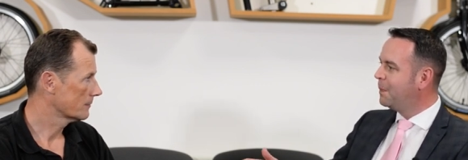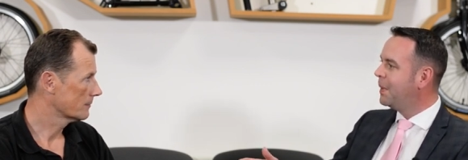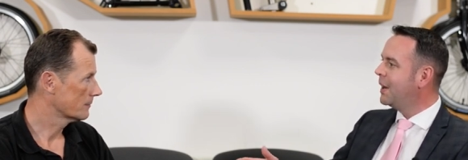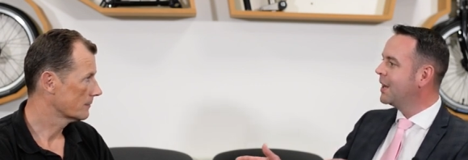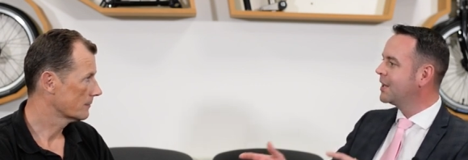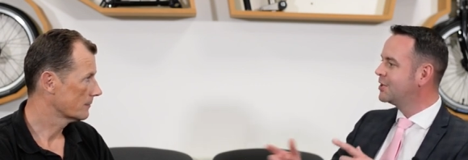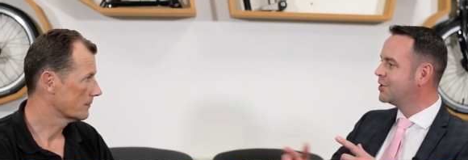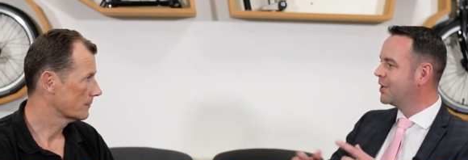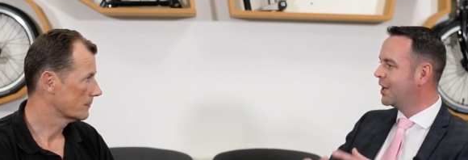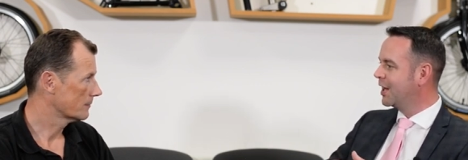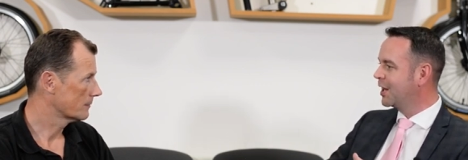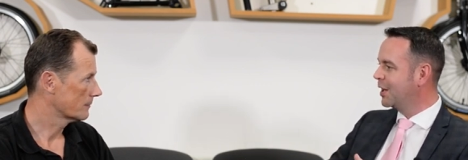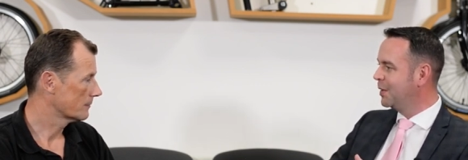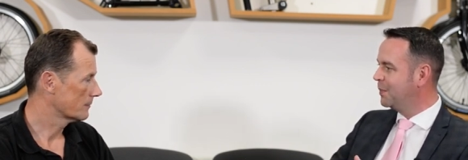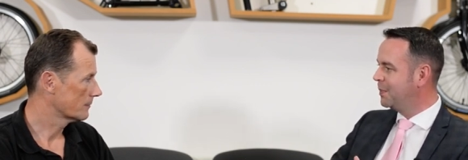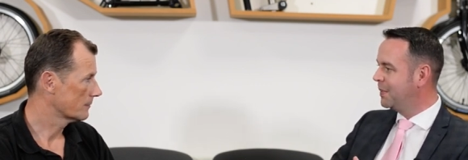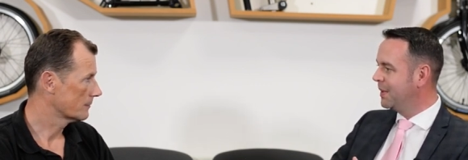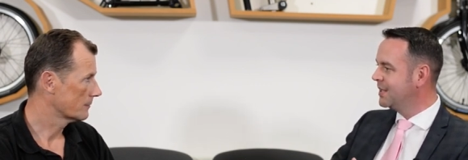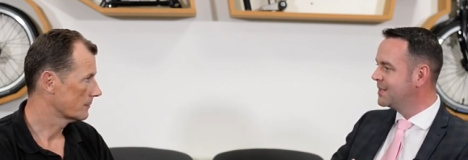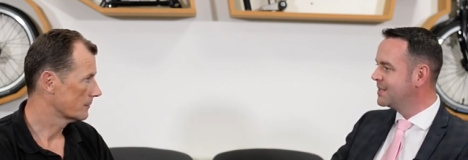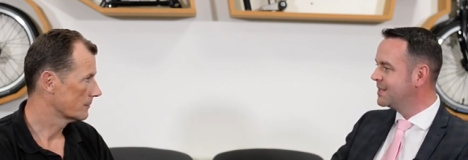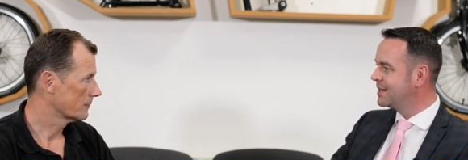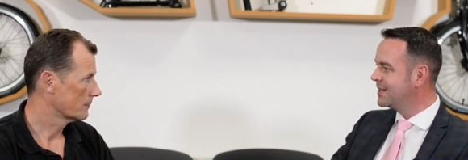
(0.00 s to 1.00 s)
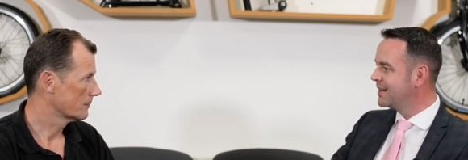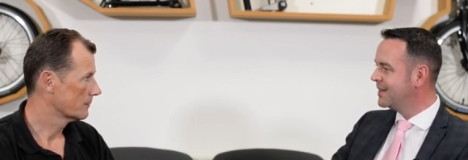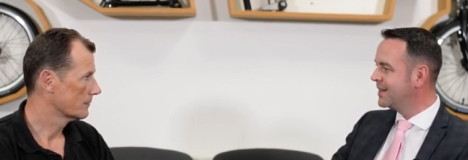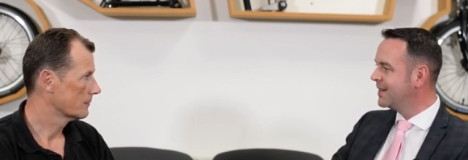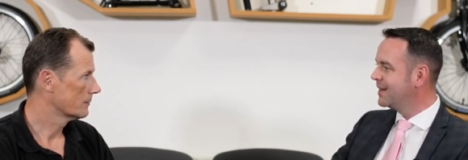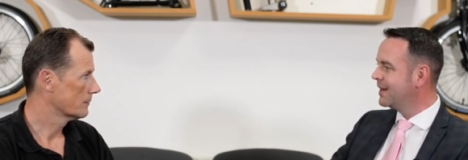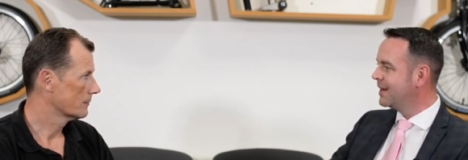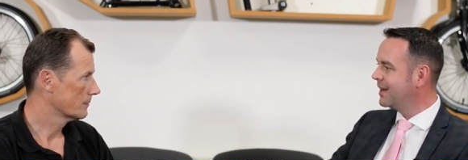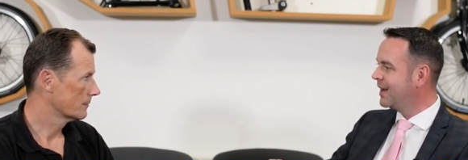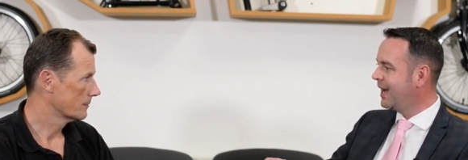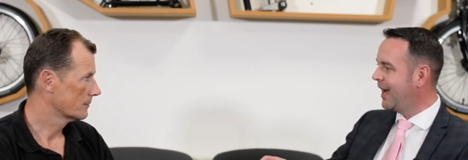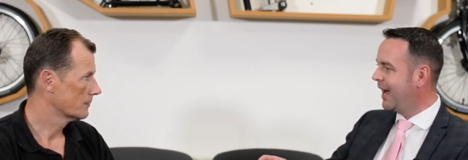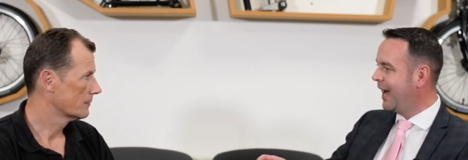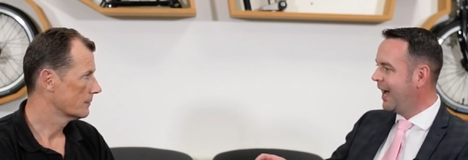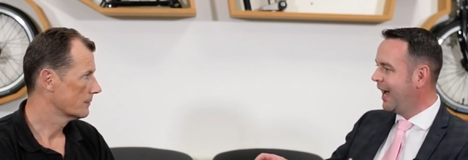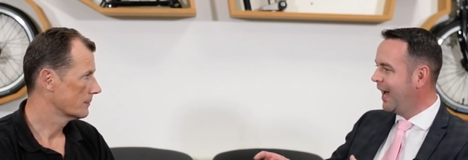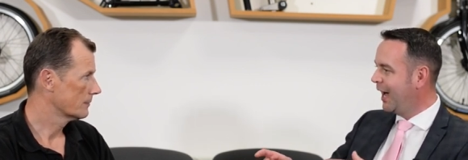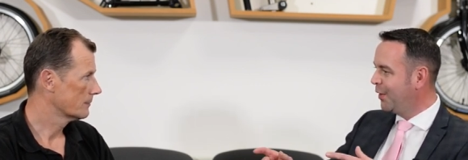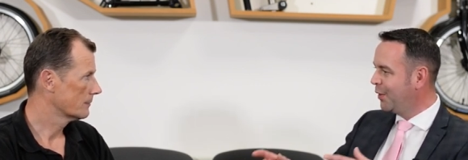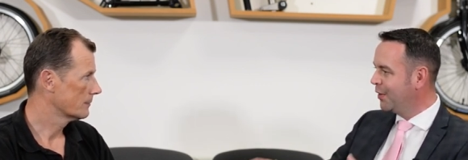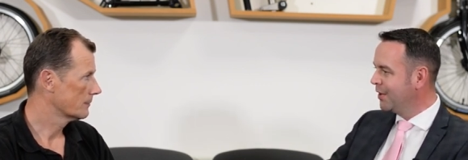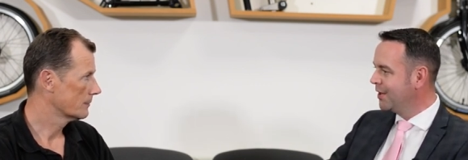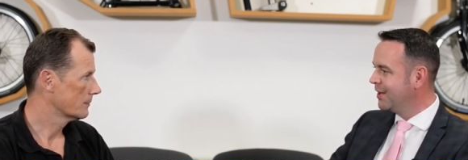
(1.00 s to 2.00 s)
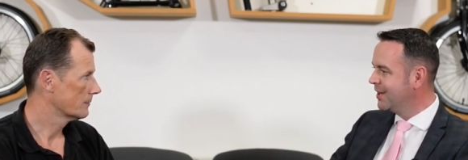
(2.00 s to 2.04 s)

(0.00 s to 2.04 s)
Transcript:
Speaker 1: backtrack a bit, how on